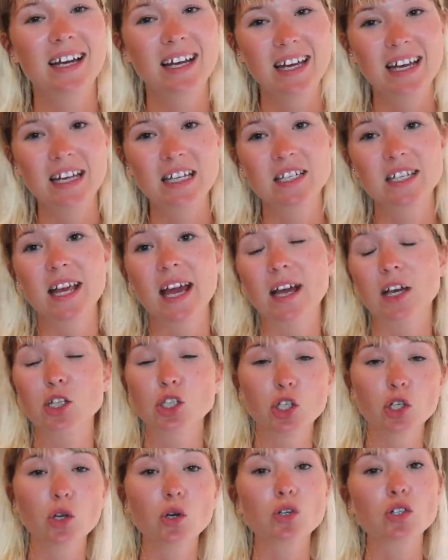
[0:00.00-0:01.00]
It is, yeah, because
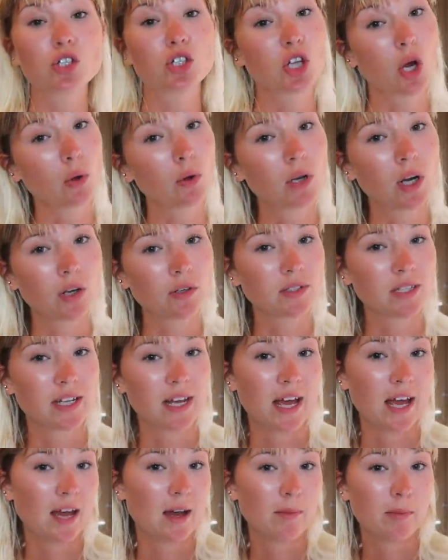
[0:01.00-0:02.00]
you're not so close to
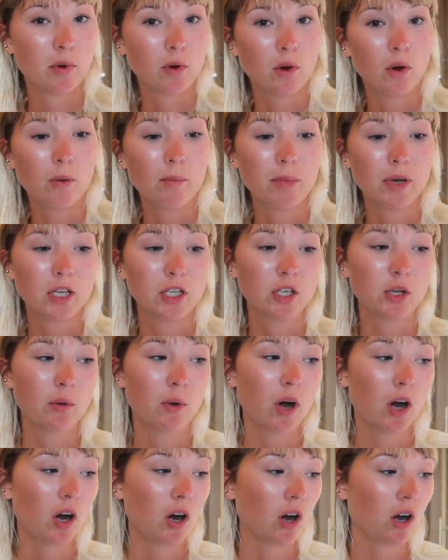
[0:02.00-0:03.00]
the airport, but you
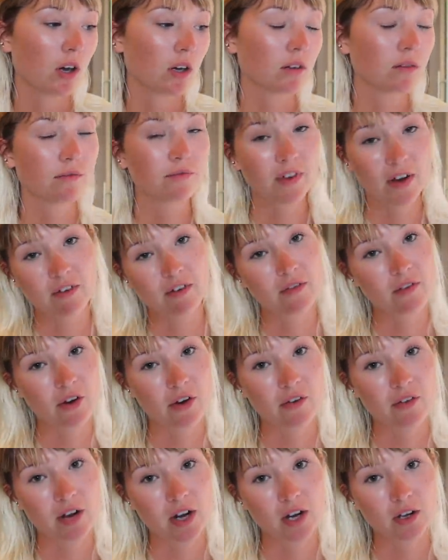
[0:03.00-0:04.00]
are very,
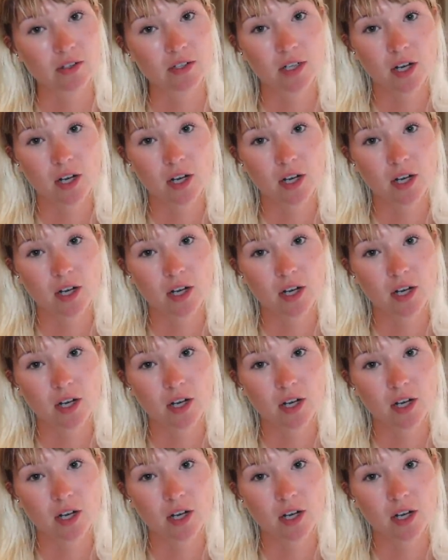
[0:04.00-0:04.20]
very close.